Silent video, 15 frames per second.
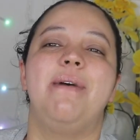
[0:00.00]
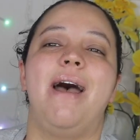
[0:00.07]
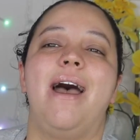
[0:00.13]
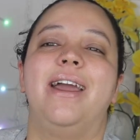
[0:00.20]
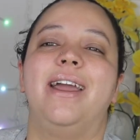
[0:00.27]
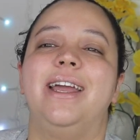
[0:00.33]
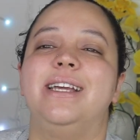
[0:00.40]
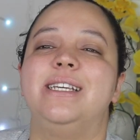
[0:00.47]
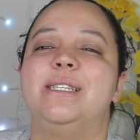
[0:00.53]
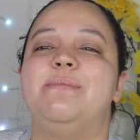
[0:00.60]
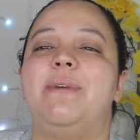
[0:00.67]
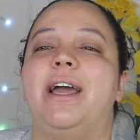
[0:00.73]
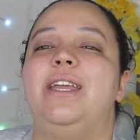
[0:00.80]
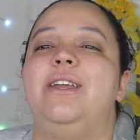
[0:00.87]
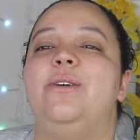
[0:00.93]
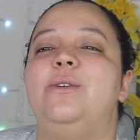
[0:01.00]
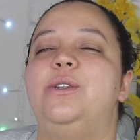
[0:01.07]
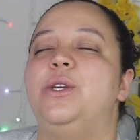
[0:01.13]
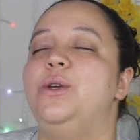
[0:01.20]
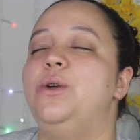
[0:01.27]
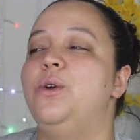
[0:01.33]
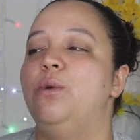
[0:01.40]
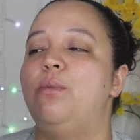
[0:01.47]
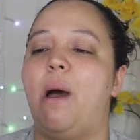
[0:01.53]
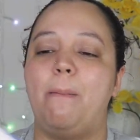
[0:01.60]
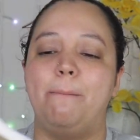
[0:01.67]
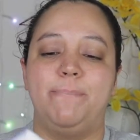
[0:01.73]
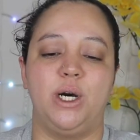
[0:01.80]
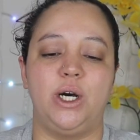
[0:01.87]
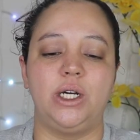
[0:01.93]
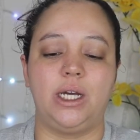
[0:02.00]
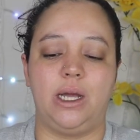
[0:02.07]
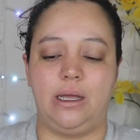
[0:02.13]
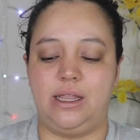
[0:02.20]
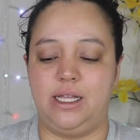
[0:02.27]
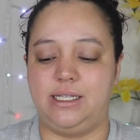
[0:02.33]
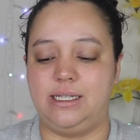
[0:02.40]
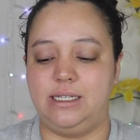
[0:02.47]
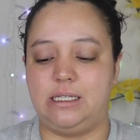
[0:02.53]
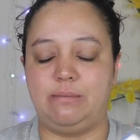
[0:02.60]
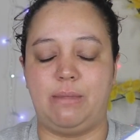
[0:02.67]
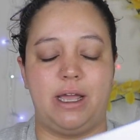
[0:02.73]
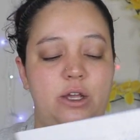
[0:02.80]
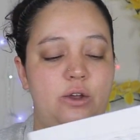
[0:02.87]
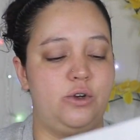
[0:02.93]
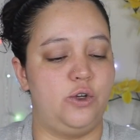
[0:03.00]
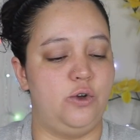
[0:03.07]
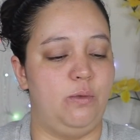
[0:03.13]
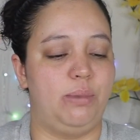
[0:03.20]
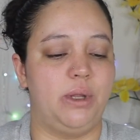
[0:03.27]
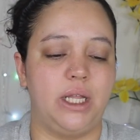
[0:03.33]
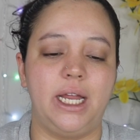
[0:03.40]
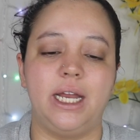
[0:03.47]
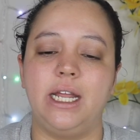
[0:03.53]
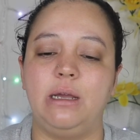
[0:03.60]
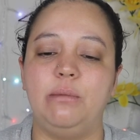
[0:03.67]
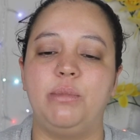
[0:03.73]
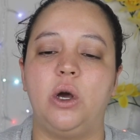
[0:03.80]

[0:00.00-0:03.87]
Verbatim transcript: bag is my YouTube book. This is my YouTube planning